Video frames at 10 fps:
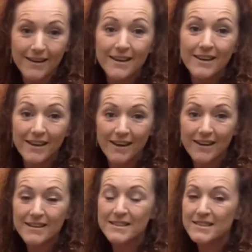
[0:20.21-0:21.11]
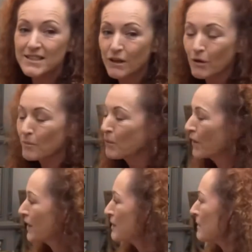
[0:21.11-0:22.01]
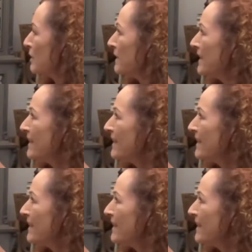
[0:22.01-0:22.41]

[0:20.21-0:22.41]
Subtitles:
Yeah, it's so on point at the moment.